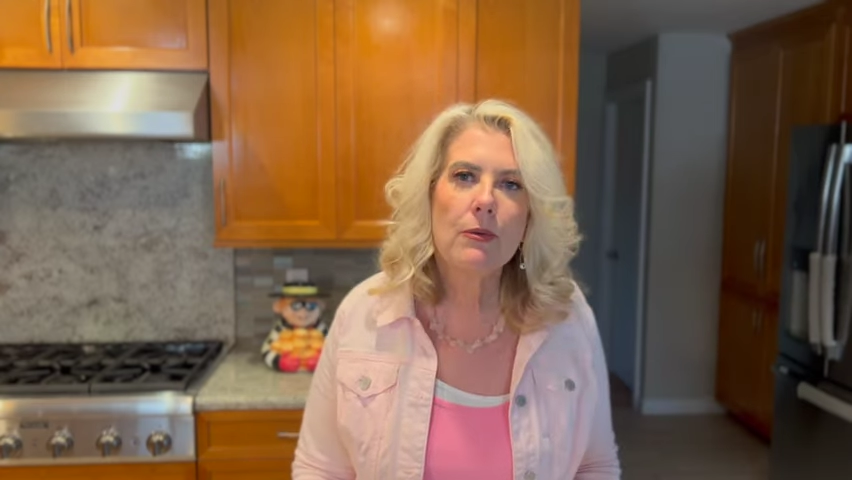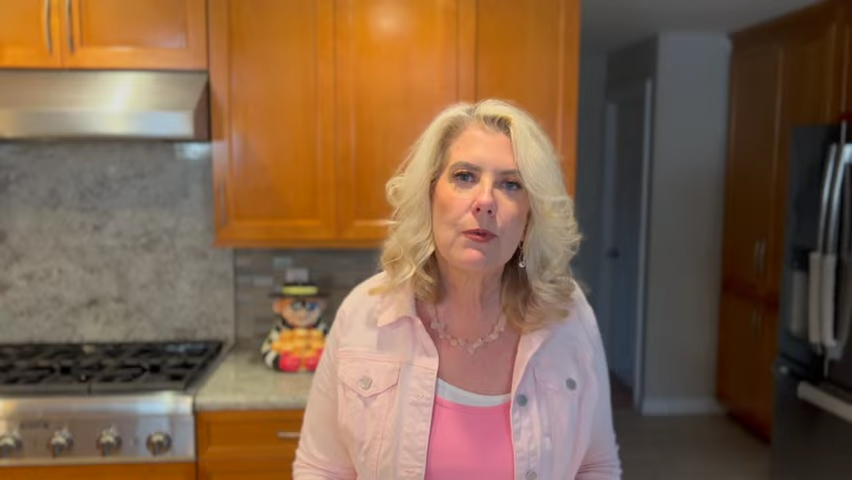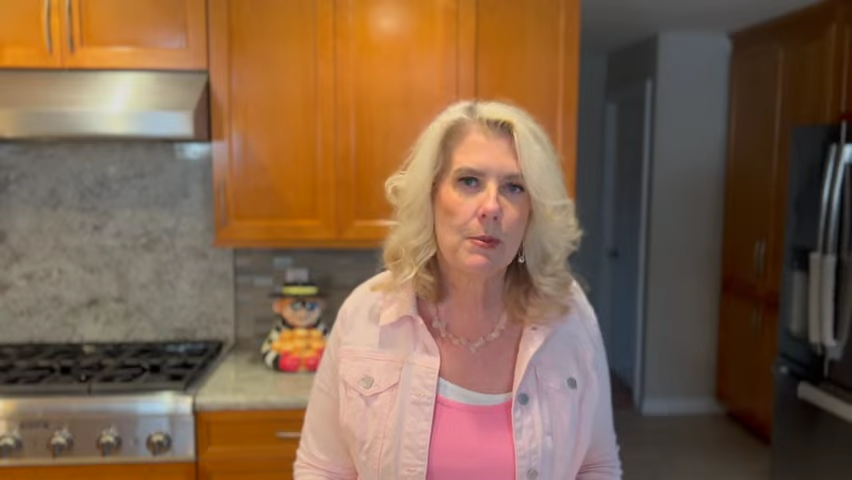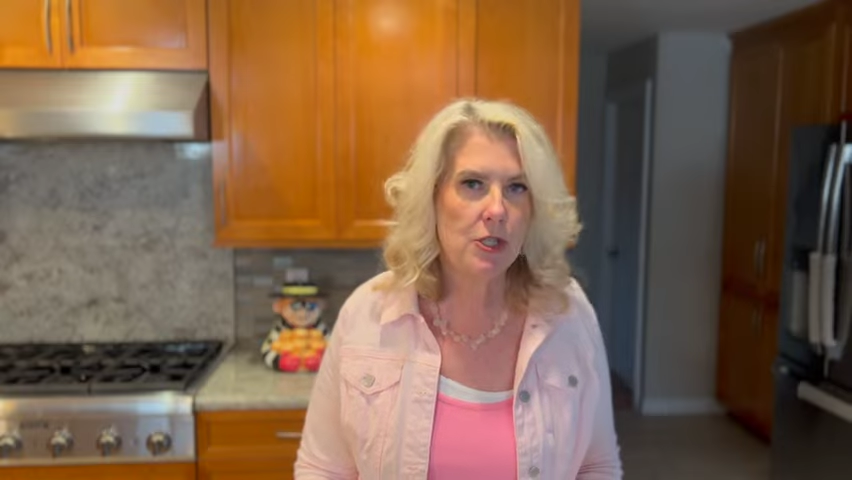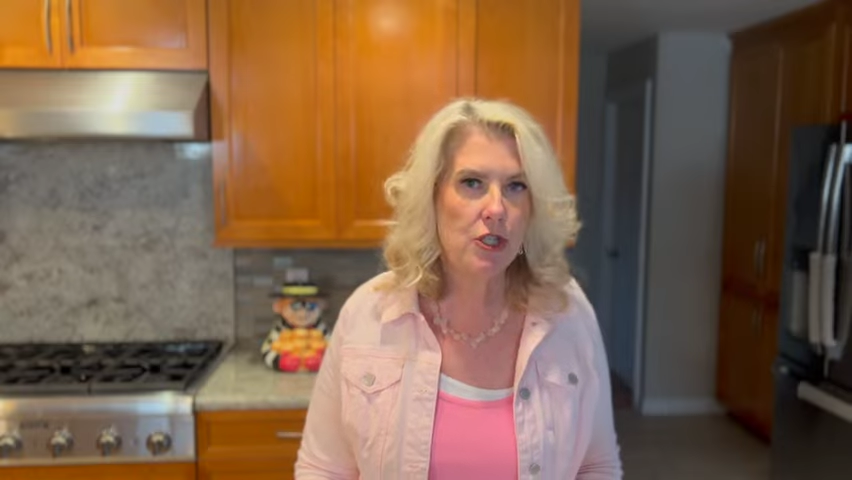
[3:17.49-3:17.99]

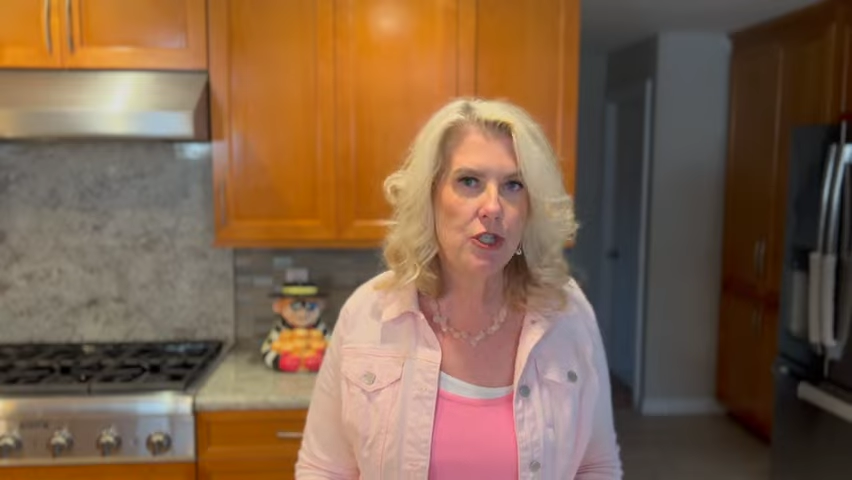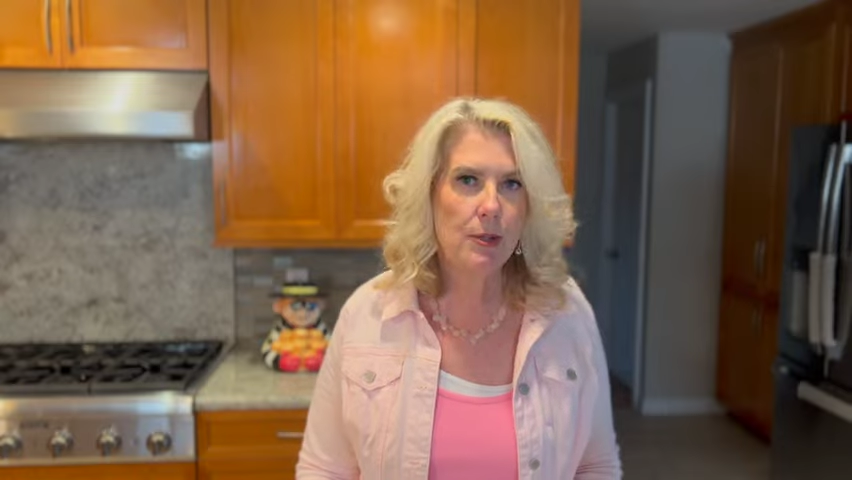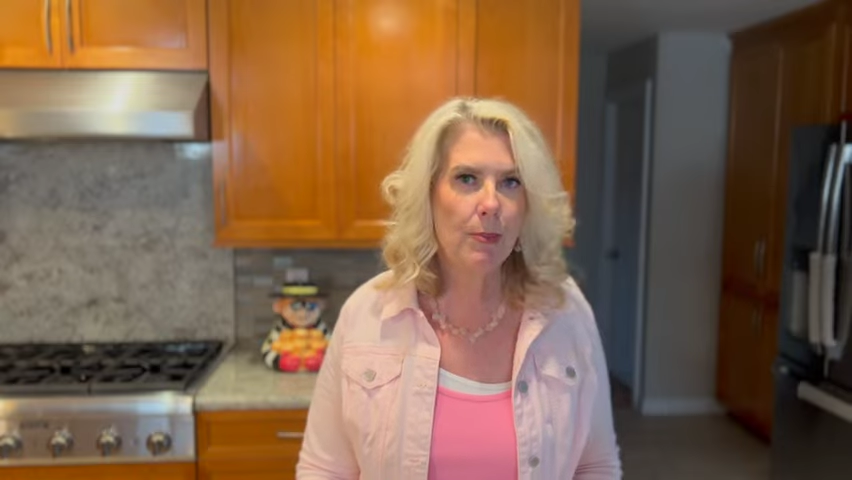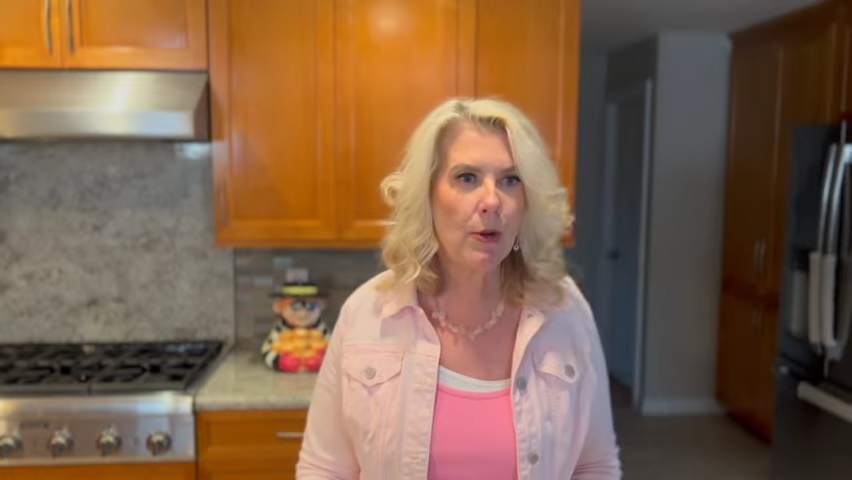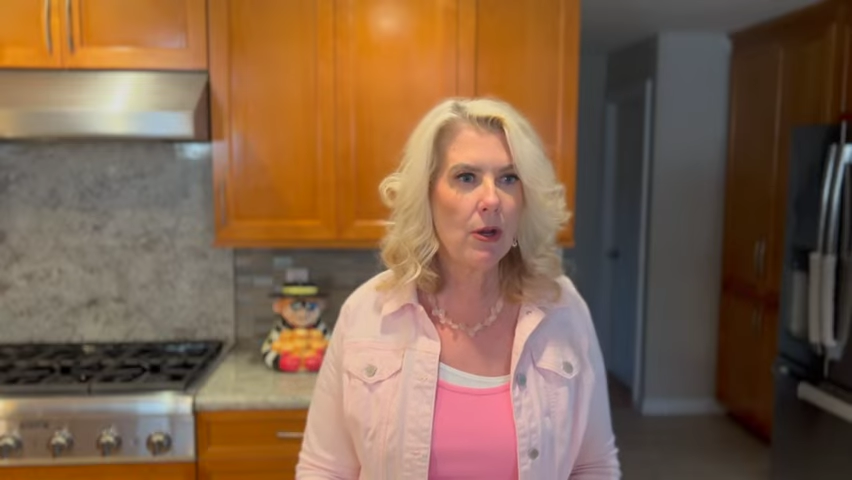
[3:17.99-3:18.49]
for much
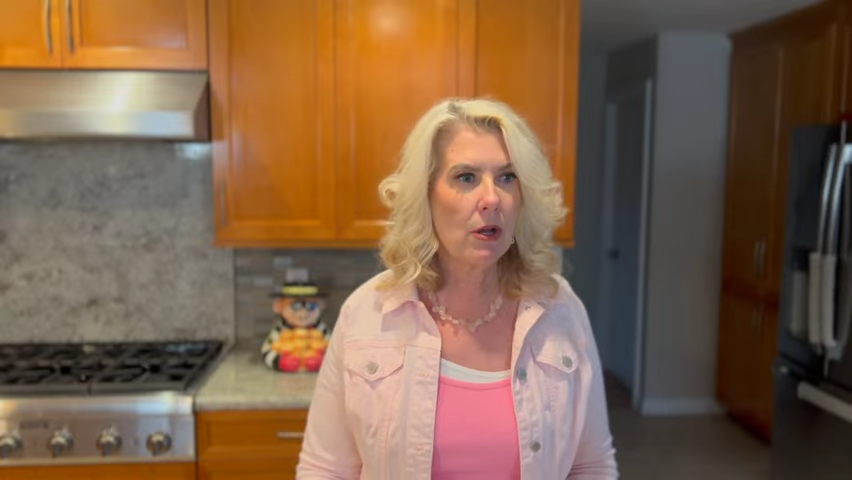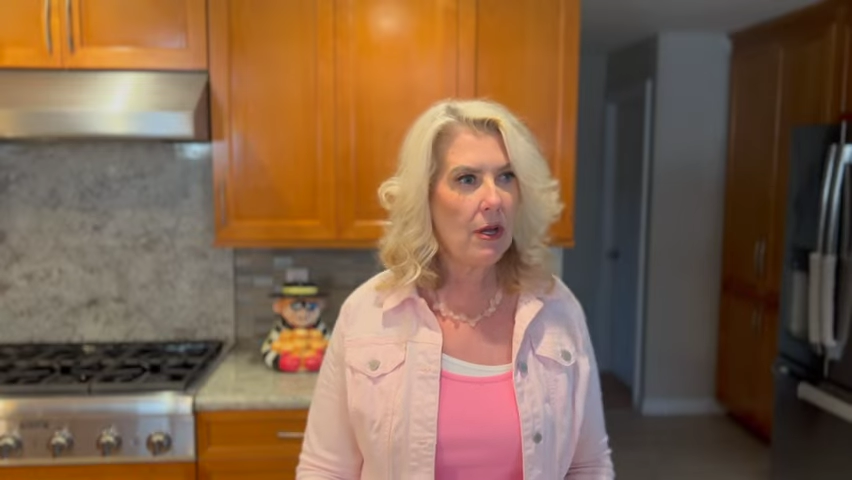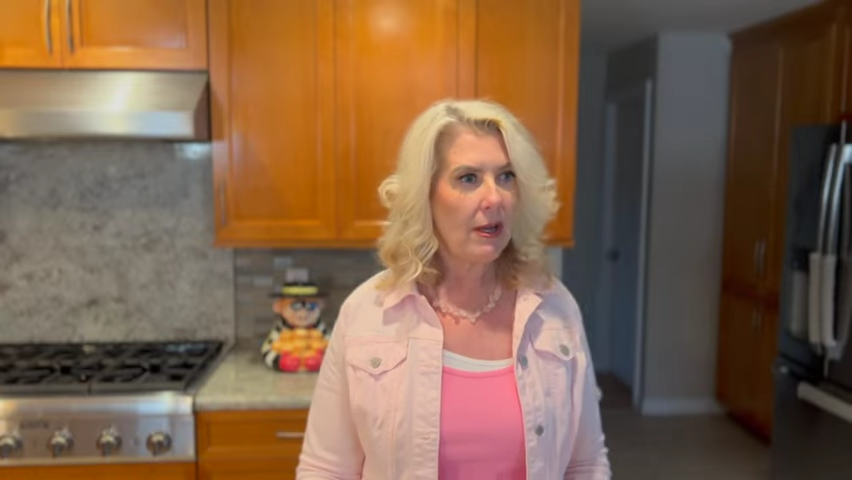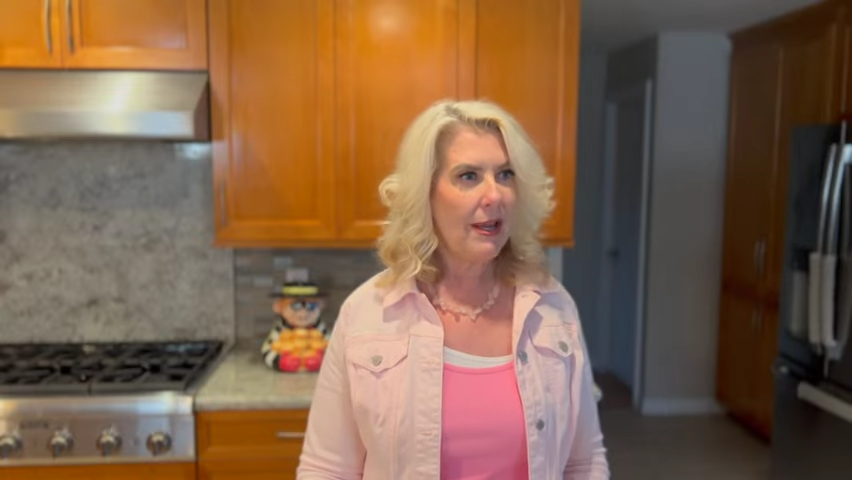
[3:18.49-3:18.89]
cheaper.